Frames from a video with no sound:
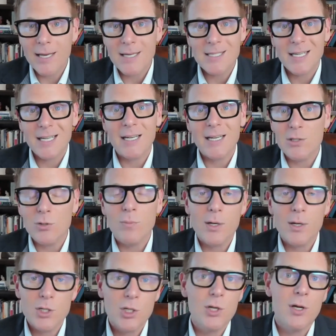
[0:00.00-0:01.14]
isn't going to do
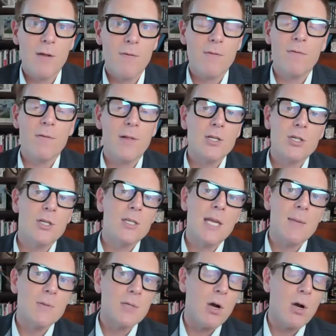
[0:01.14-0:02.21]
much good if inflation just keeps